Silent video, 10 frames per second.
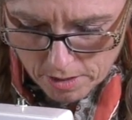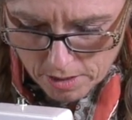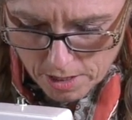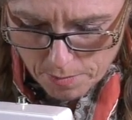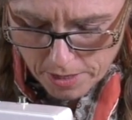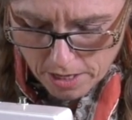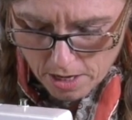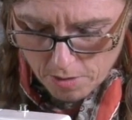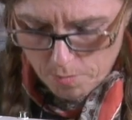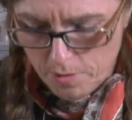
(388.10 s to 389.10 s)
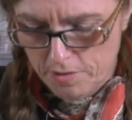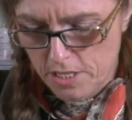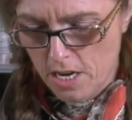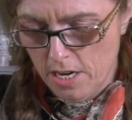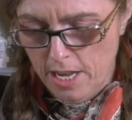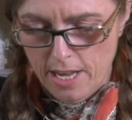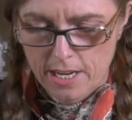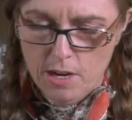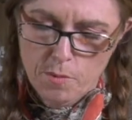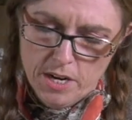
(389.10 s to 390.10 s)
There we go, we're done.
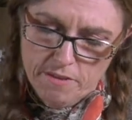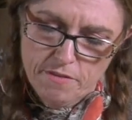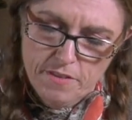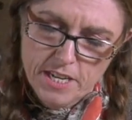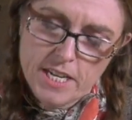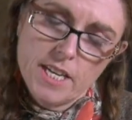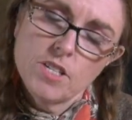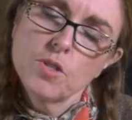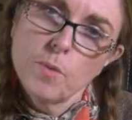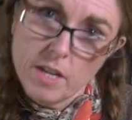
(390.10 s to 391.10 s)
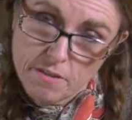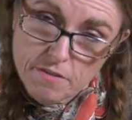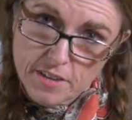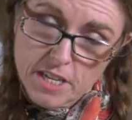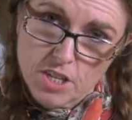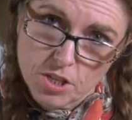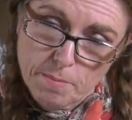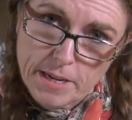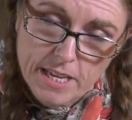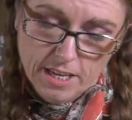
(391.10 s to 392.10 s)
Now when I finish a
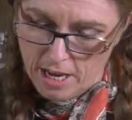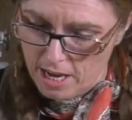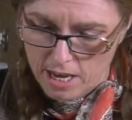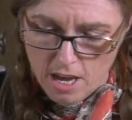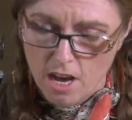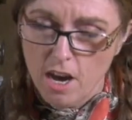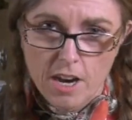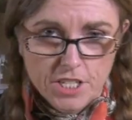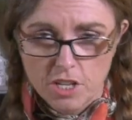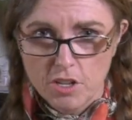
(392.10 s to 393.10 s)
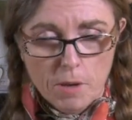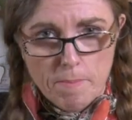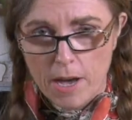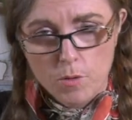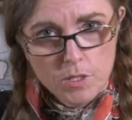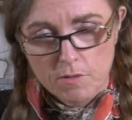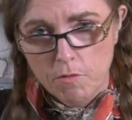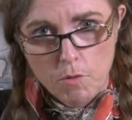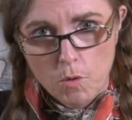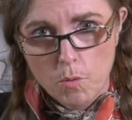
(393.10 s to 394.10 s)
applique, I don't go backwards and
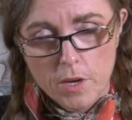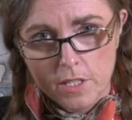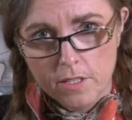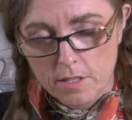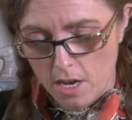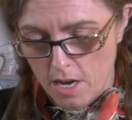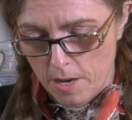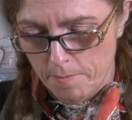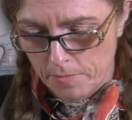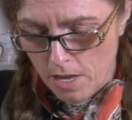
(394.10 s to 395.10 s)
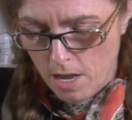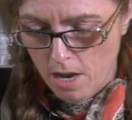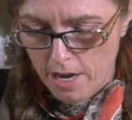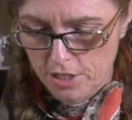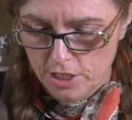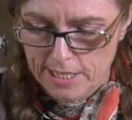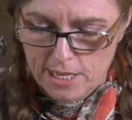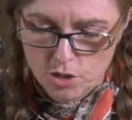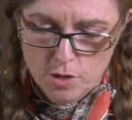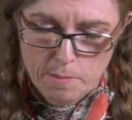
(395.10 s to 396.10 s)
forwards. I just
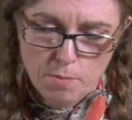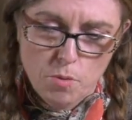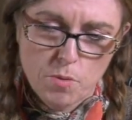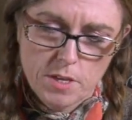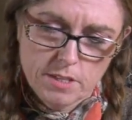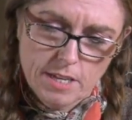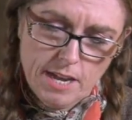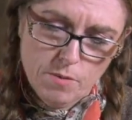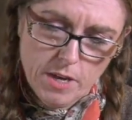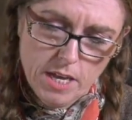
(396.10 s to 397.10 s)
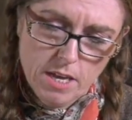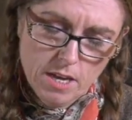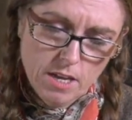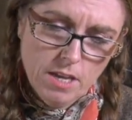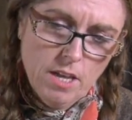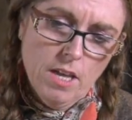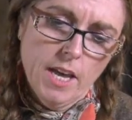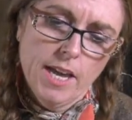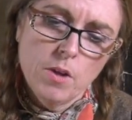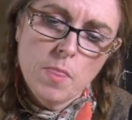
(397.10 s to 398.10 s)
literally pull this out here,
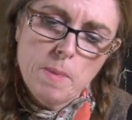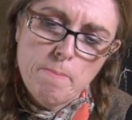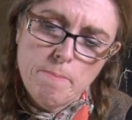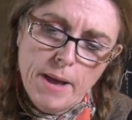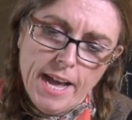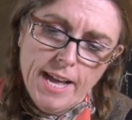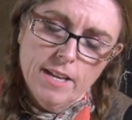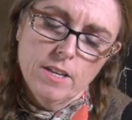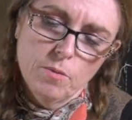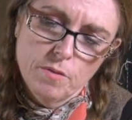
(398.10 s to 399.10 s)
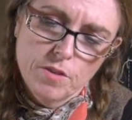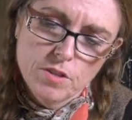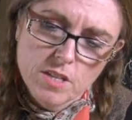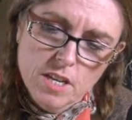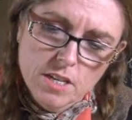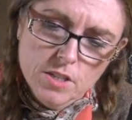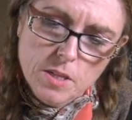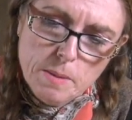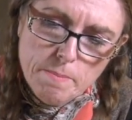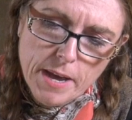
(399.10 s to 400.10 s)
and on the back, if you turn it
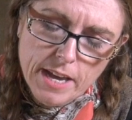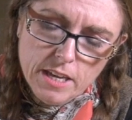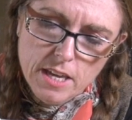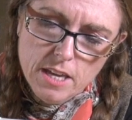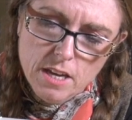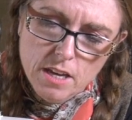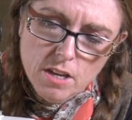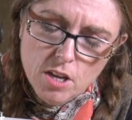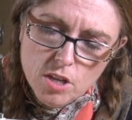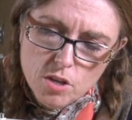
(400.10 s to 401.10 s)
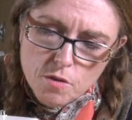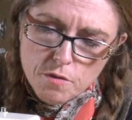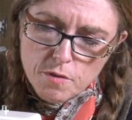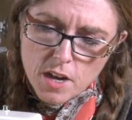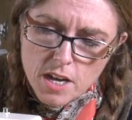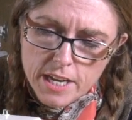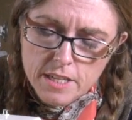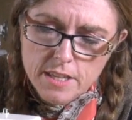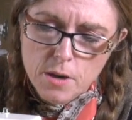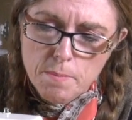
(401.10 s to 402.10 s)
to the back here, you'll
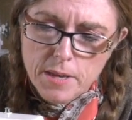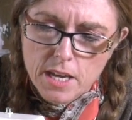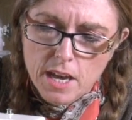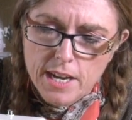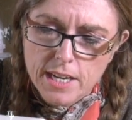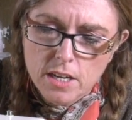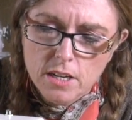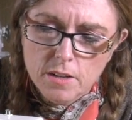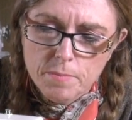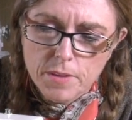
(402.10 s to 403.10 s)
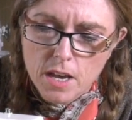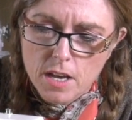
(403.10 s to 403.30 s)
find there'll be a little,